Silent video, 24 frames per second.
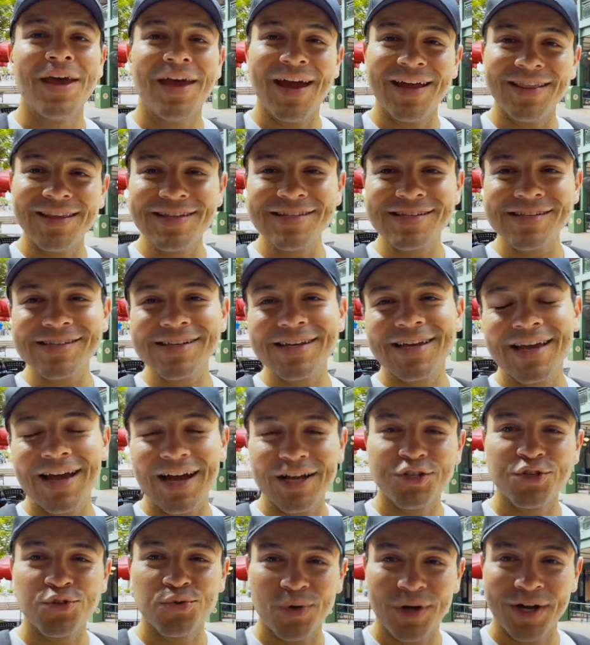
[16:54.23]
And this is a
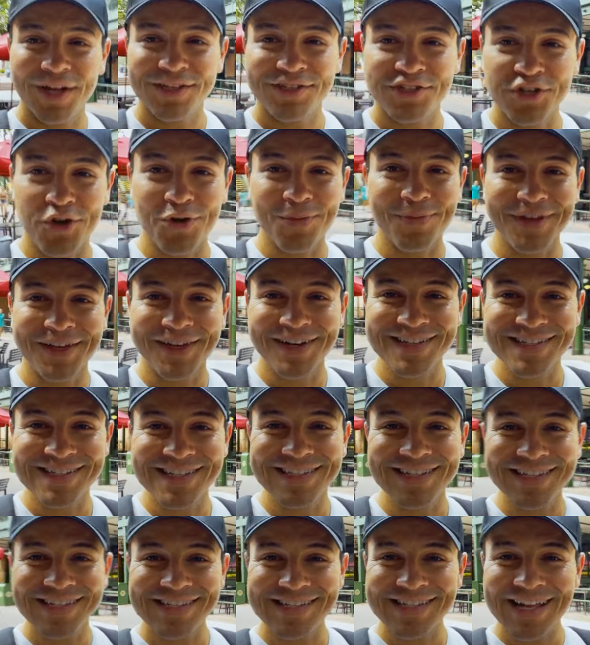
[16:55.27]
catch 22 because
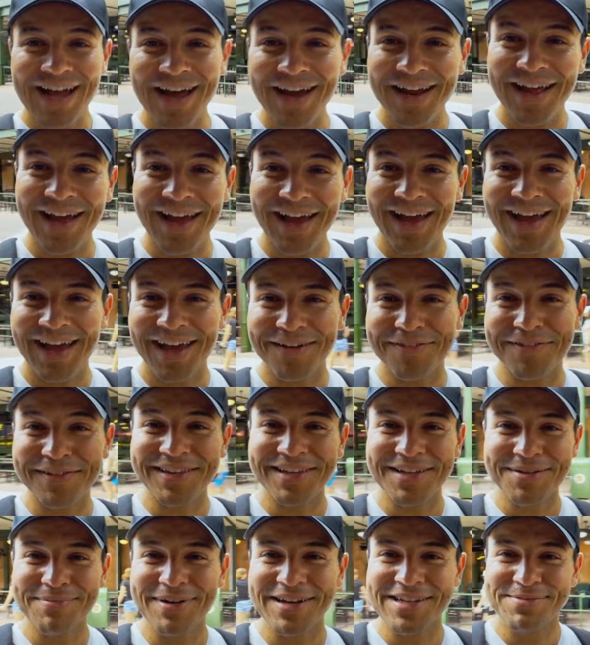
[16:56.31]
it does not have
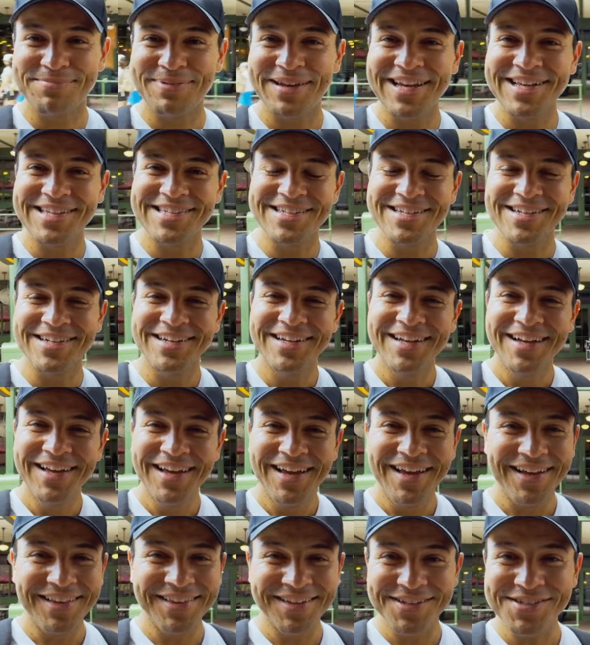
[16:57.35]
the best pizza,
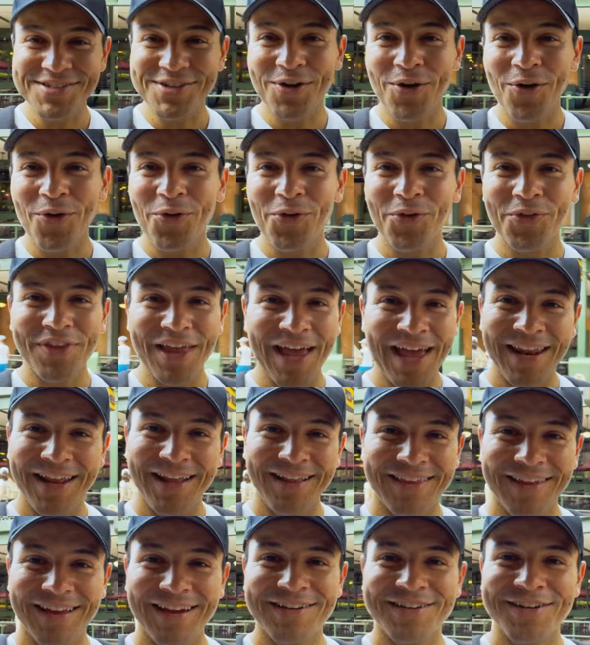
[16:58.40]
it doesn't hold
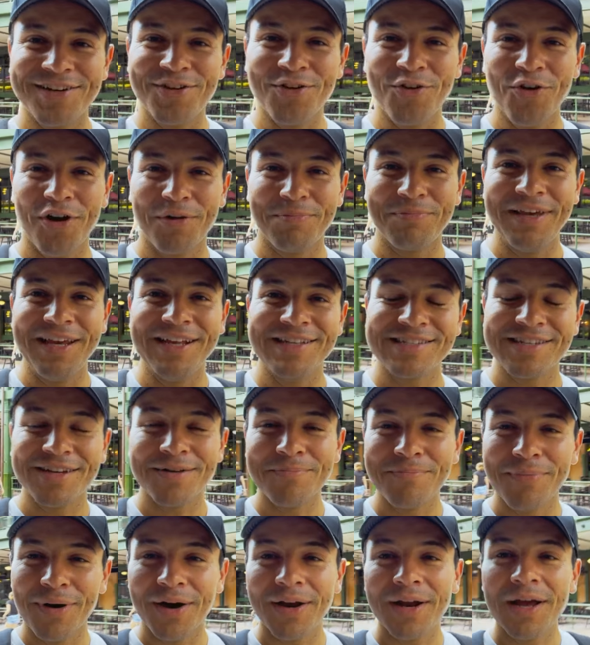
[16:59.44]
anything to New York pizza,
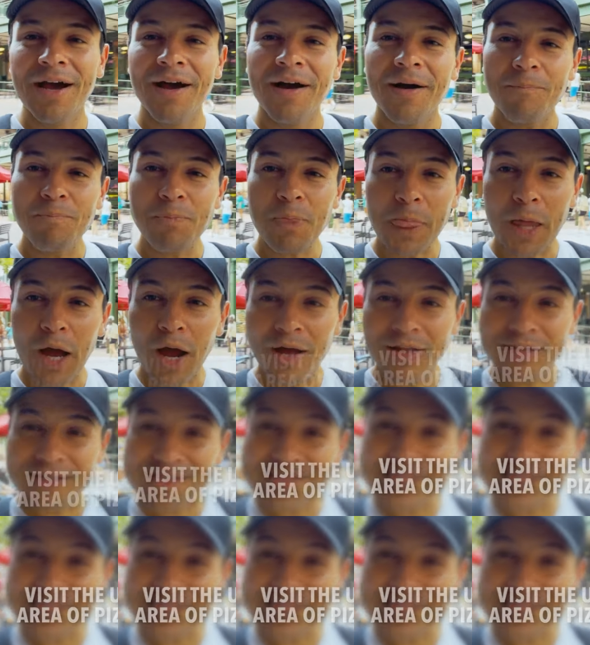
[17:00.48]
but on the